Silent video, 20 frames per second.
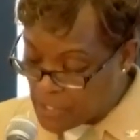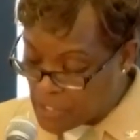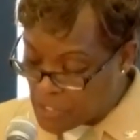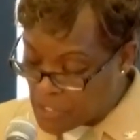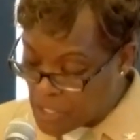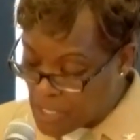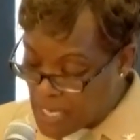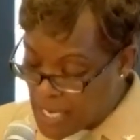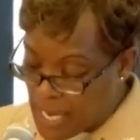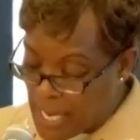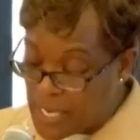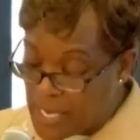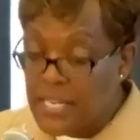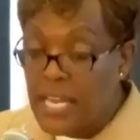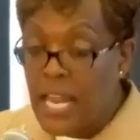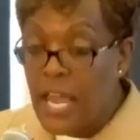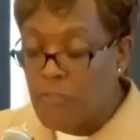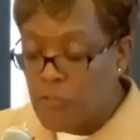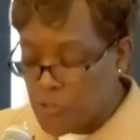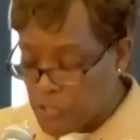knowledge,
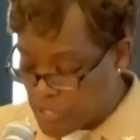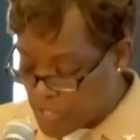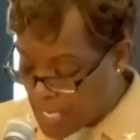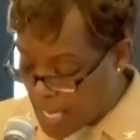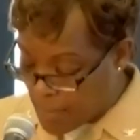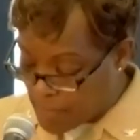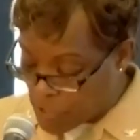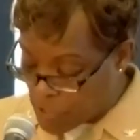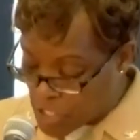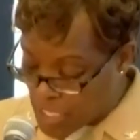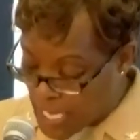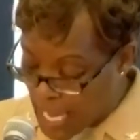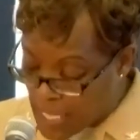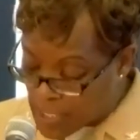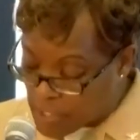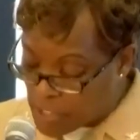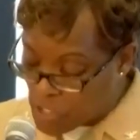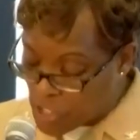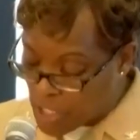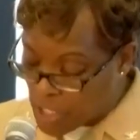and never stop
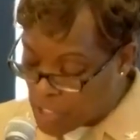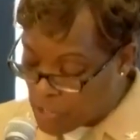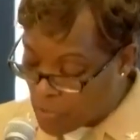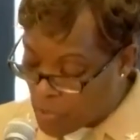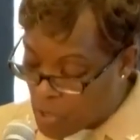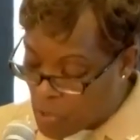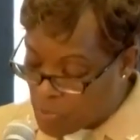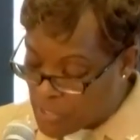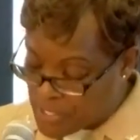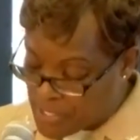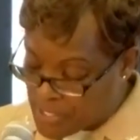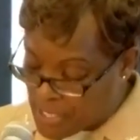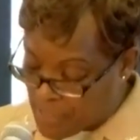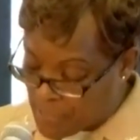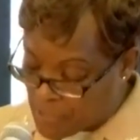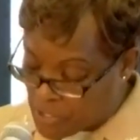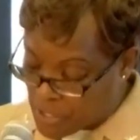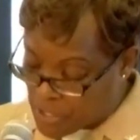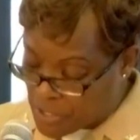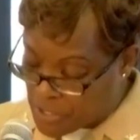challenging your own
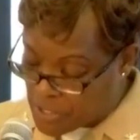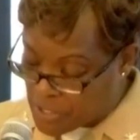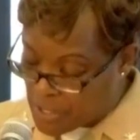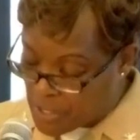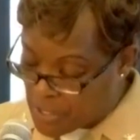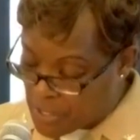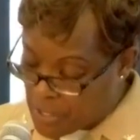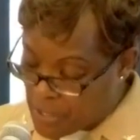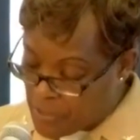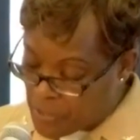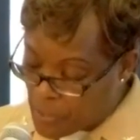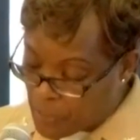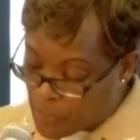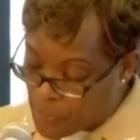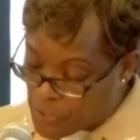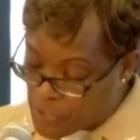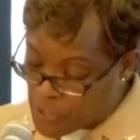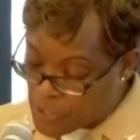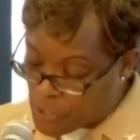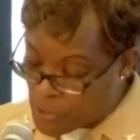assumptions. The
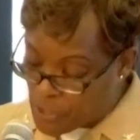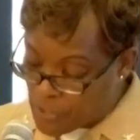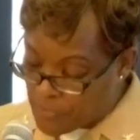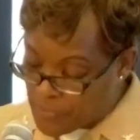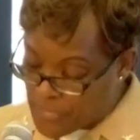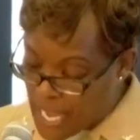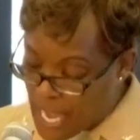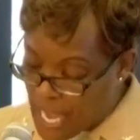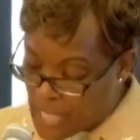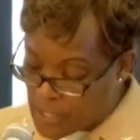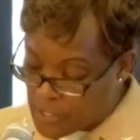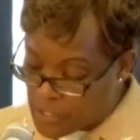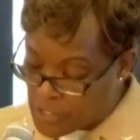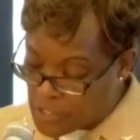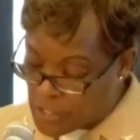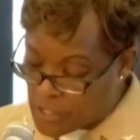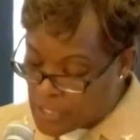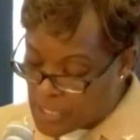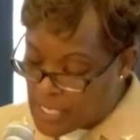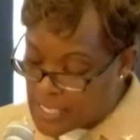pursuit of
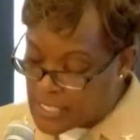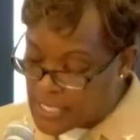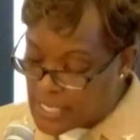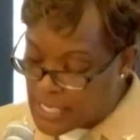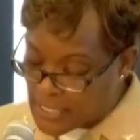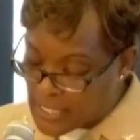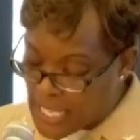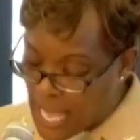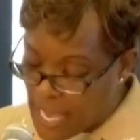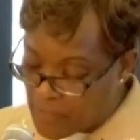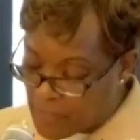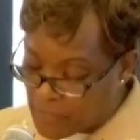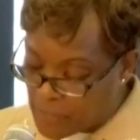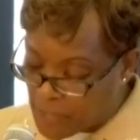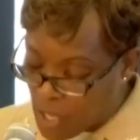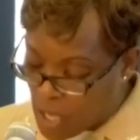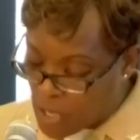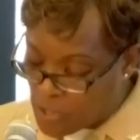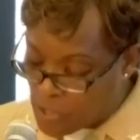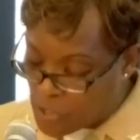knowledge is a
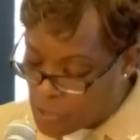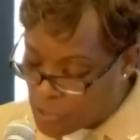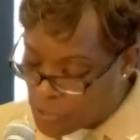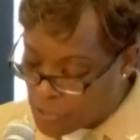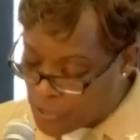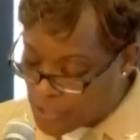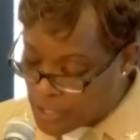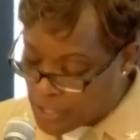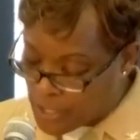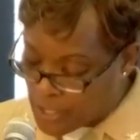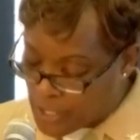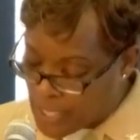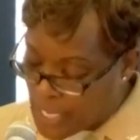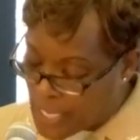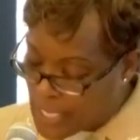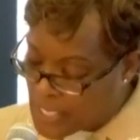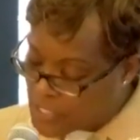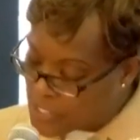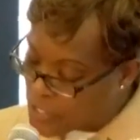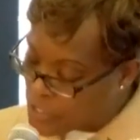lifelong journey,
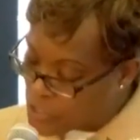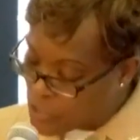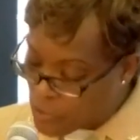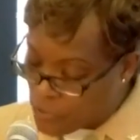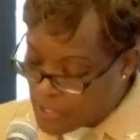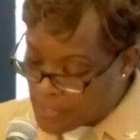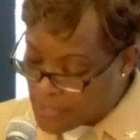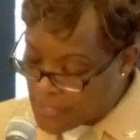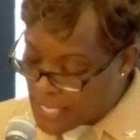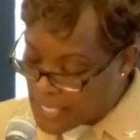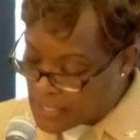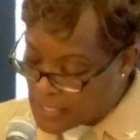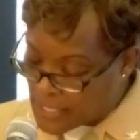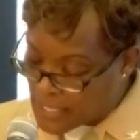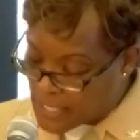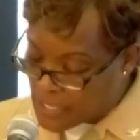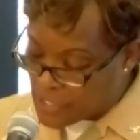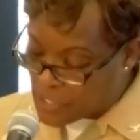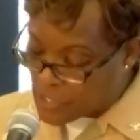and it's a journey that